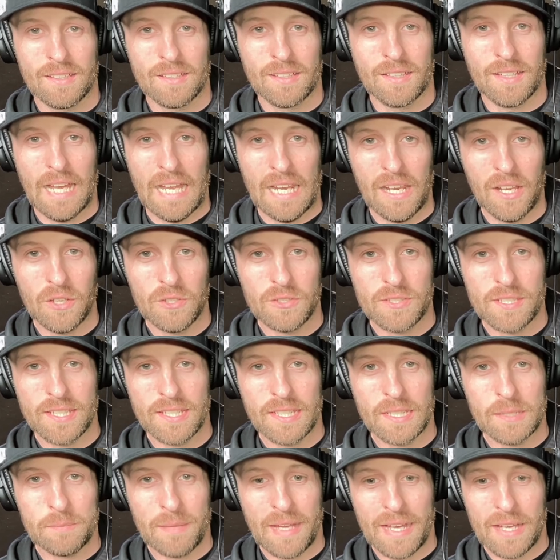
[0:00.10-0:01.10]
Hello
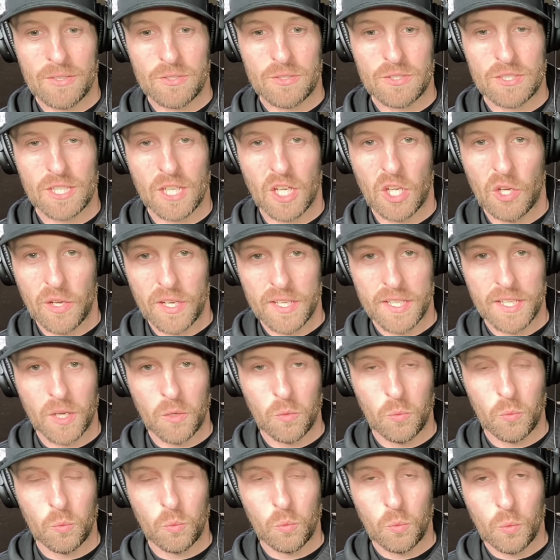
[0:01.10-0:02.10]
team, how's it going?
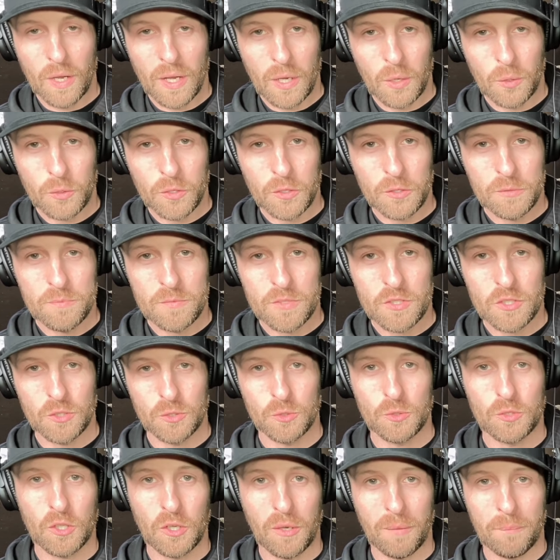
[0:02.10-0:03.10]
Welcome to
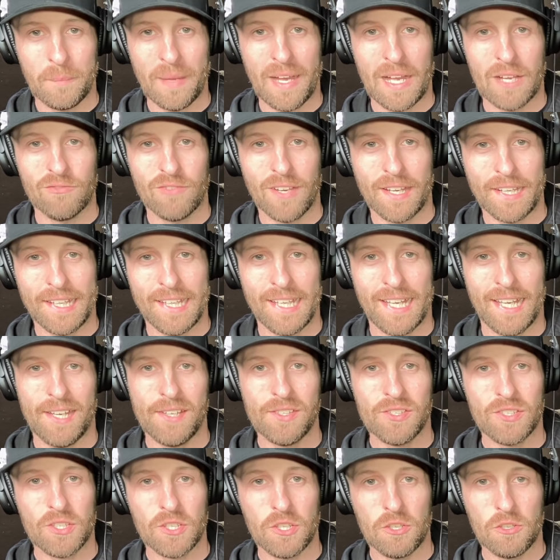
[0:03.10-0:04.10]
Combat Ready
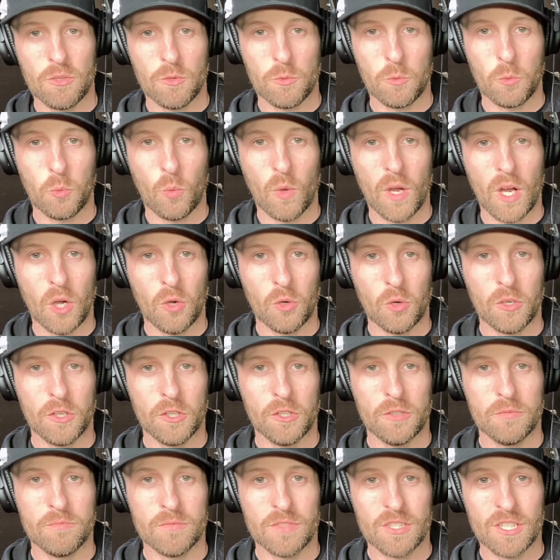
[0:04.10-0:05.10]
HQ and
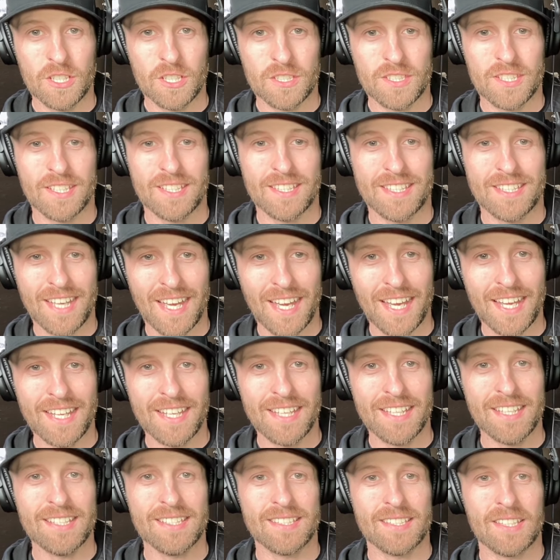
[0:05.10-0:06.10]
welcome to
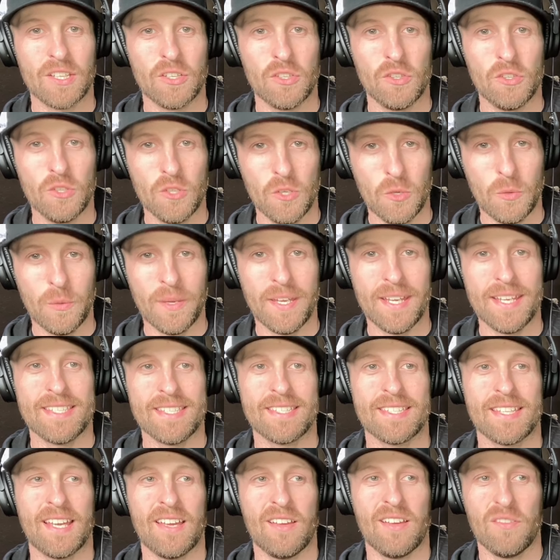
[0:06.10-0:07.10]
today's
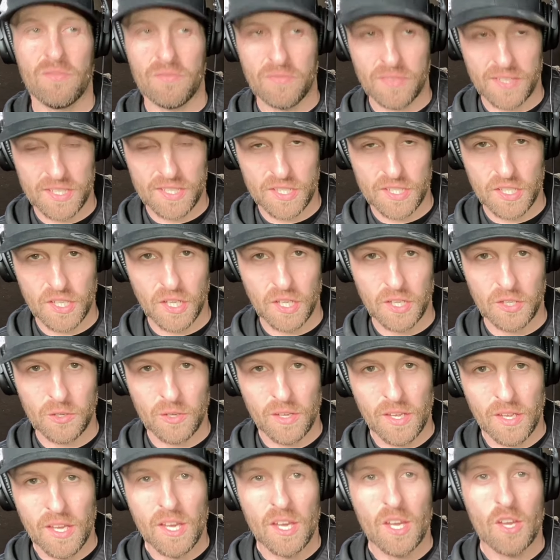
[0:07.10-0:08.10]
newest video
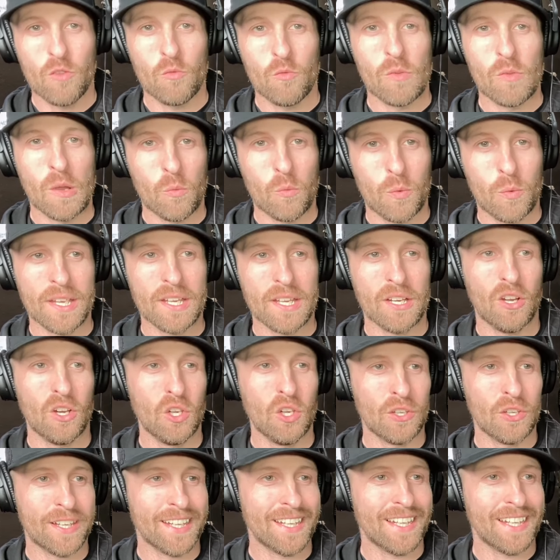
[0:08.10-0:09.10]
where we are
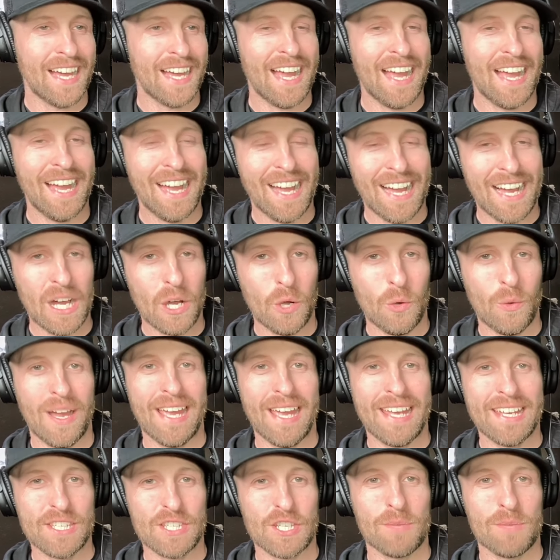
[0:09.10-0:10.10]
looking at how
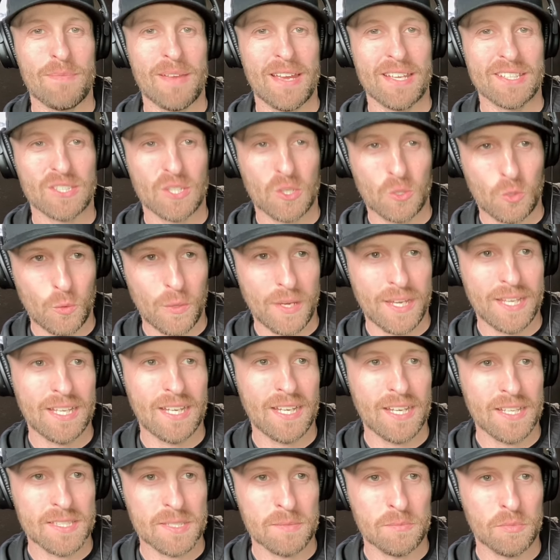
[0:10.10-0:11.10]
HMS Queen
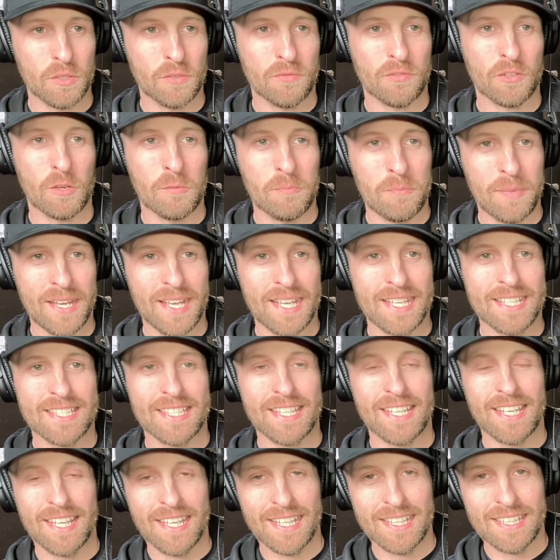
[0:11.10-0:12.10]
Elizabeth compares to
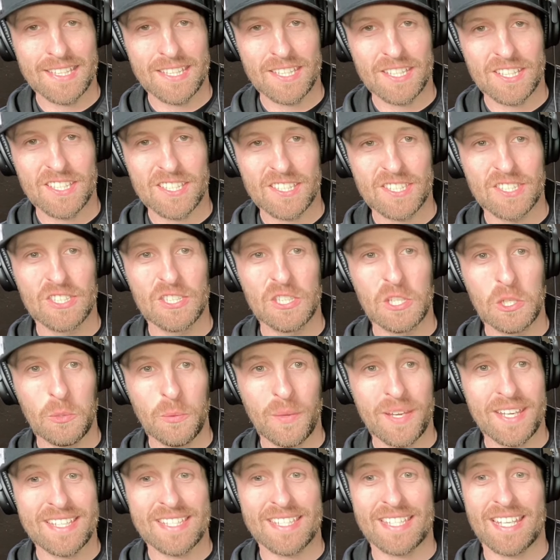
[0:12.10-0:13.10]
India's
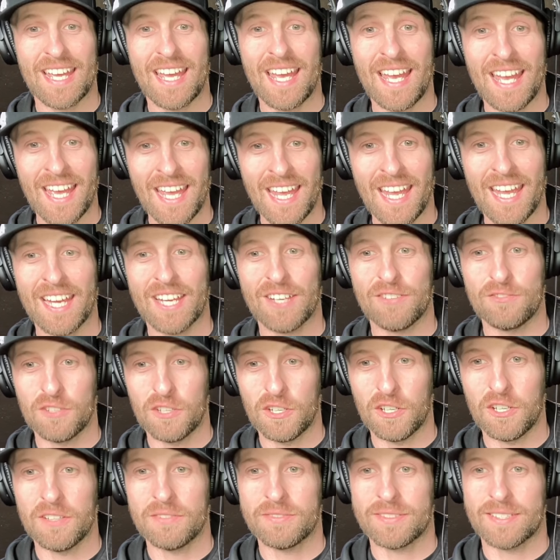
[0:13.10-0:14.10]
newest
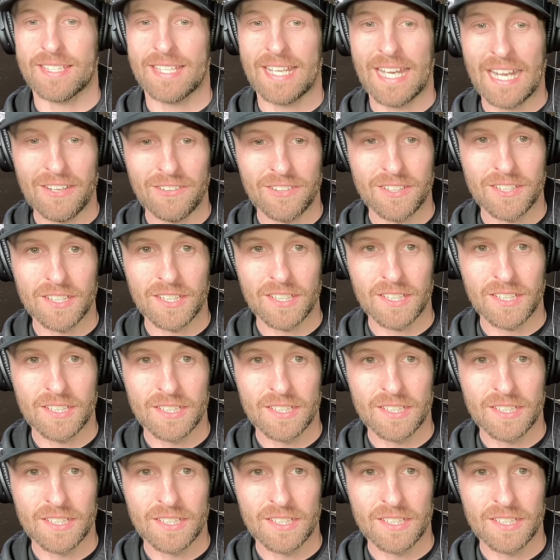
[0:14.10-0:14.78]
aircraft carrier.